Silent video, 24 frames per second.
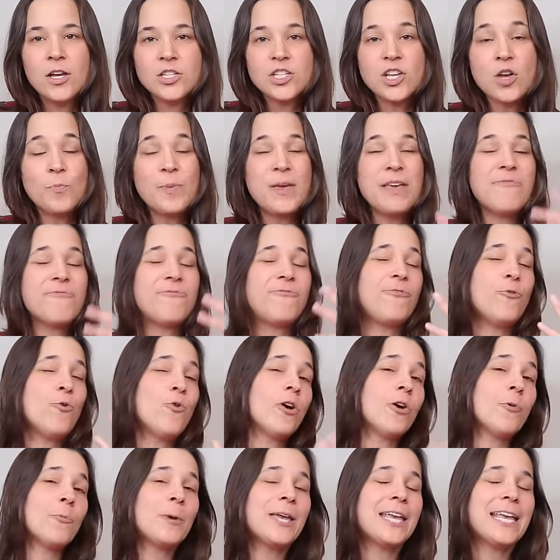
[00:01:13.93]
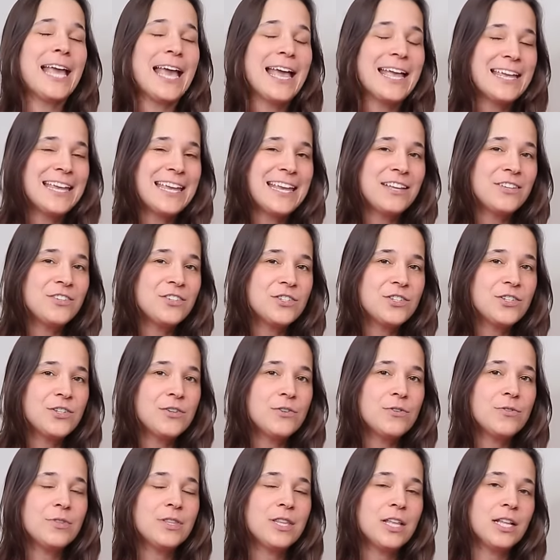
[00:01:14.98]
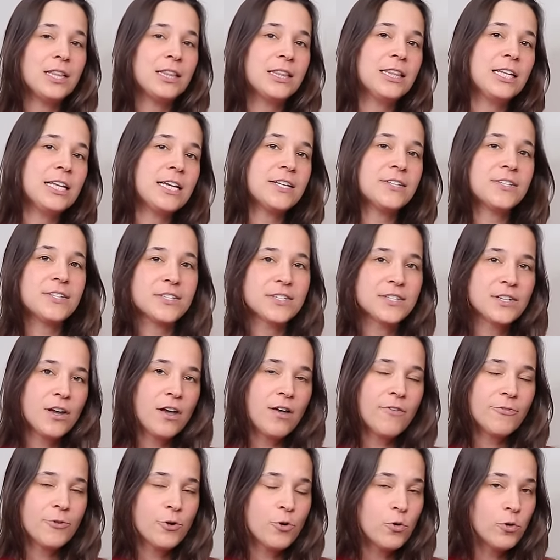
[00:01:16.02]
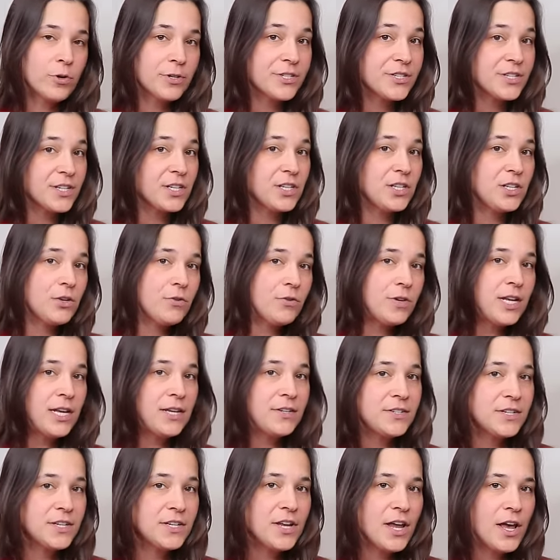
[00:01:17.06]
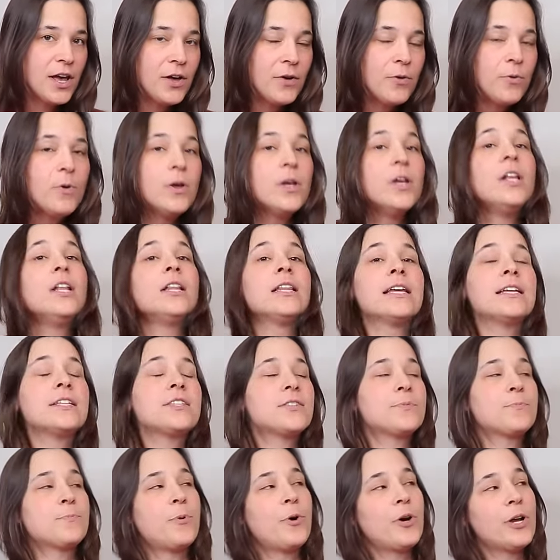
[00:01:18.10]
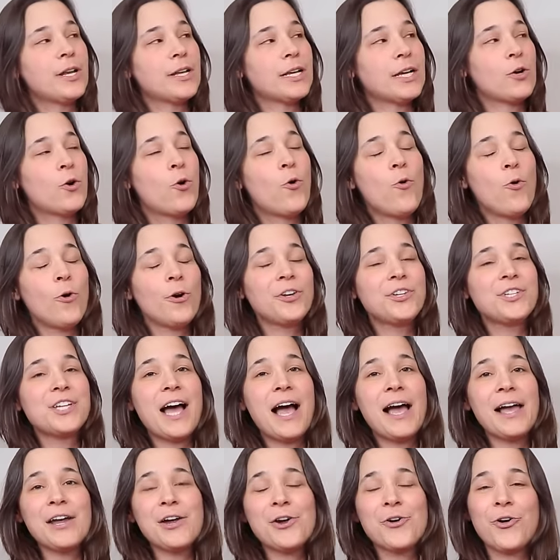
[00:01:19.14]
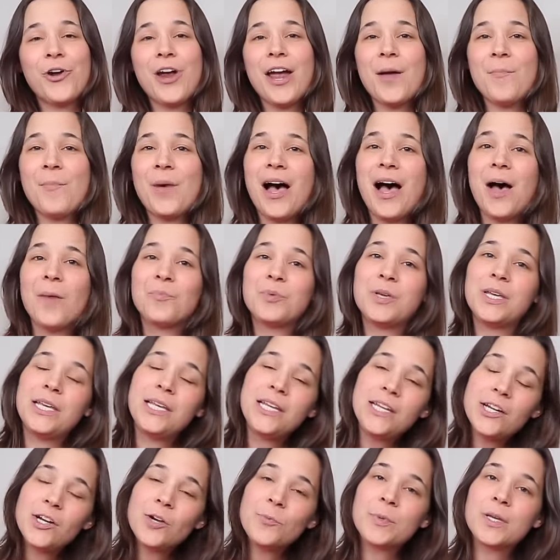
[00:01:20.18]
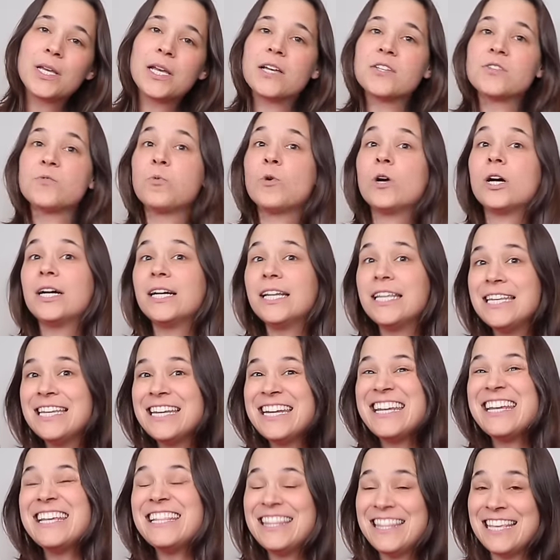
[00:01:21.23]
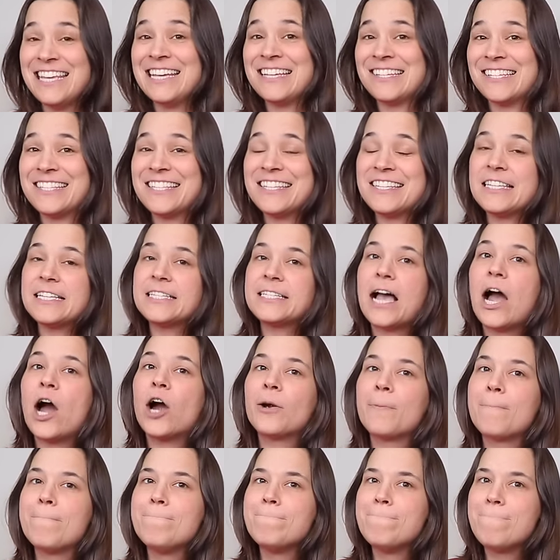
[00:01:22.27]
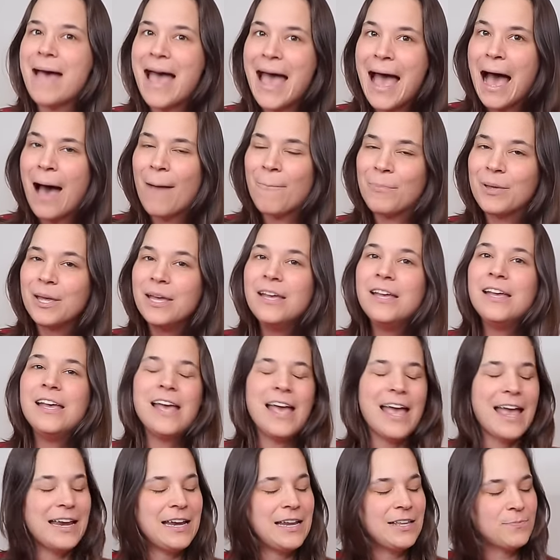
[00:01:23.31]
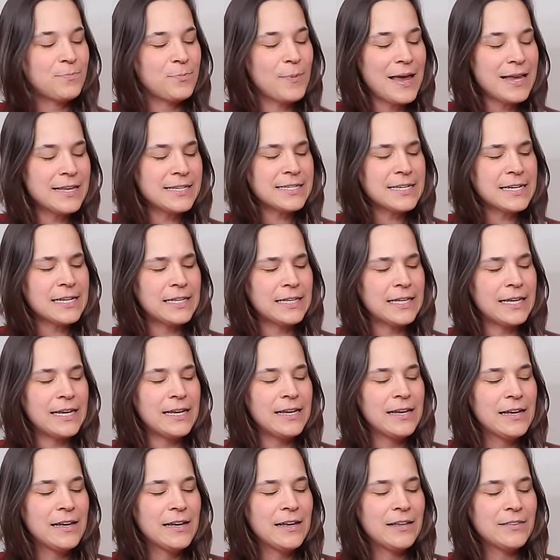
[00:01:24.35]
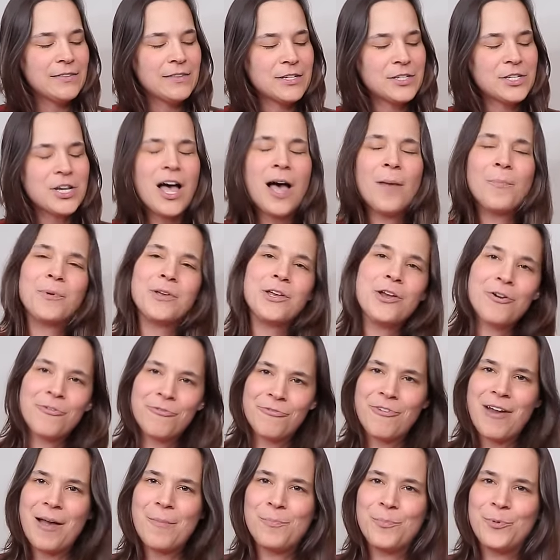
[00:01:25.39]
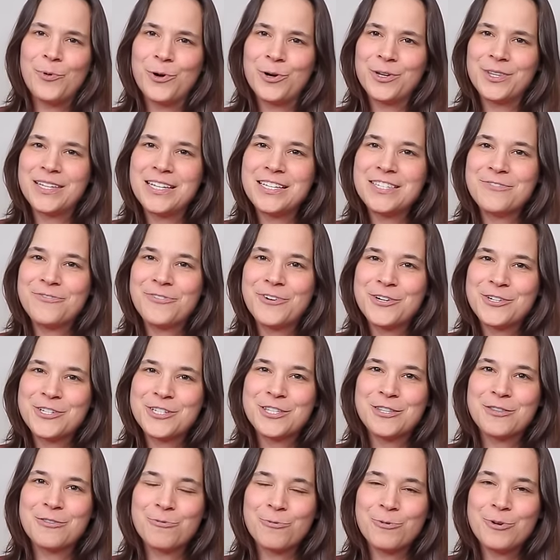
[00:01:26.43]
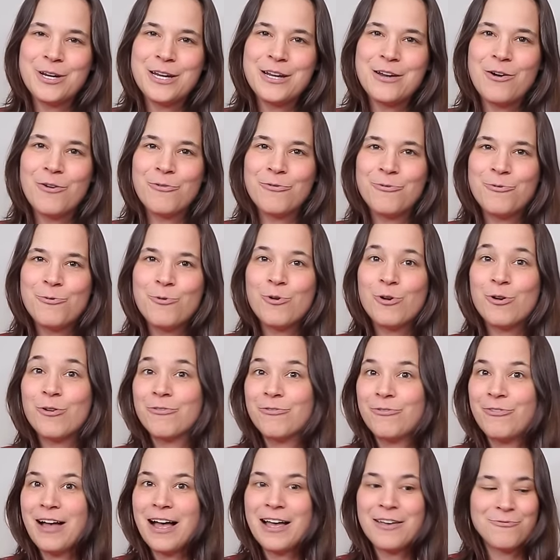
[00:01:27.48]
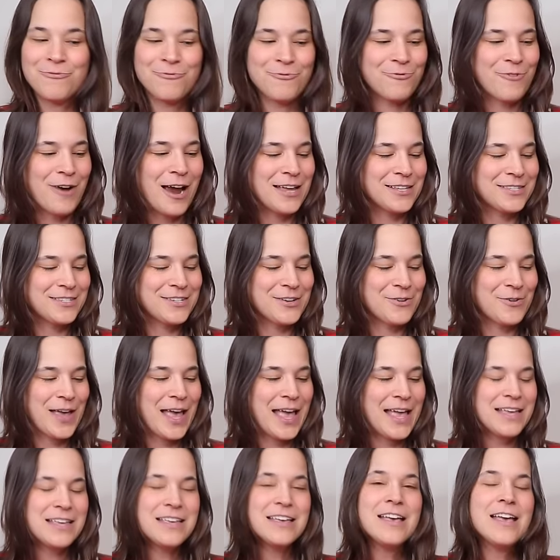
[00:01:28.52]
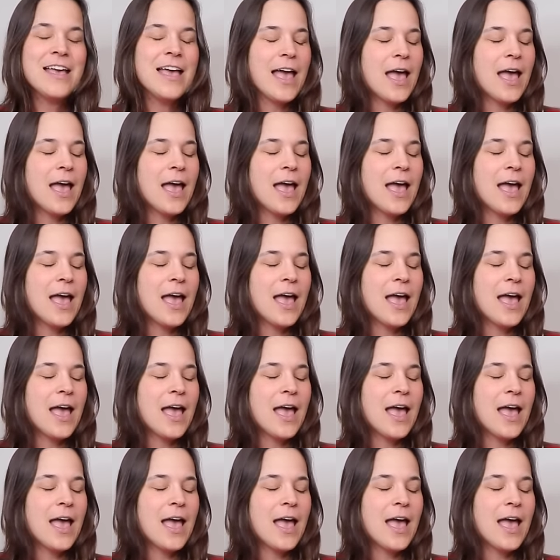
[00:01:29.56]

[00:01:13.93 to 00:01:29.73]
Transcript: So before we get into the list of chords you need to know, let's put a chord diagram up here because we're going to need this. This is our map, and it's basically the top of your fretboard, these first 3 or 4 or 5 frets, okay?